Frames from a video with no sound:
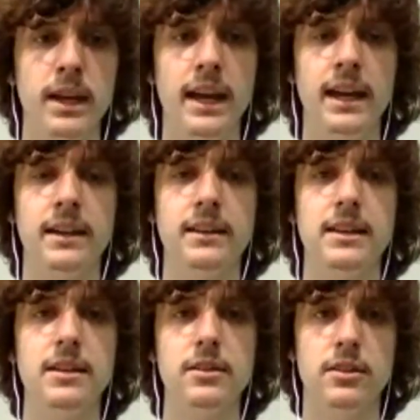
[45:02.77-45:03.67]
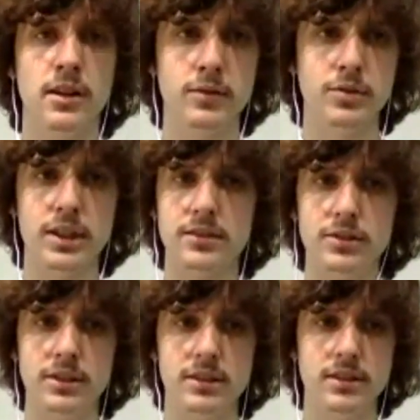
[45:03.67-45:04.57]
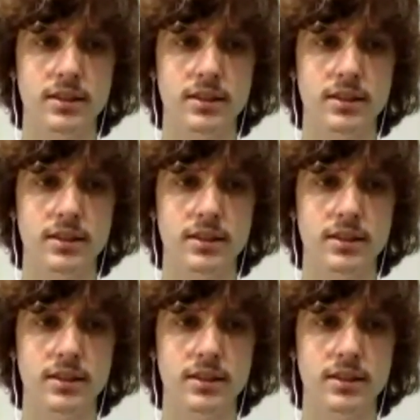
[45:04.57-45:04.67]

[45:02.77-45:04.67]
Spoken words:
and the novel challenges.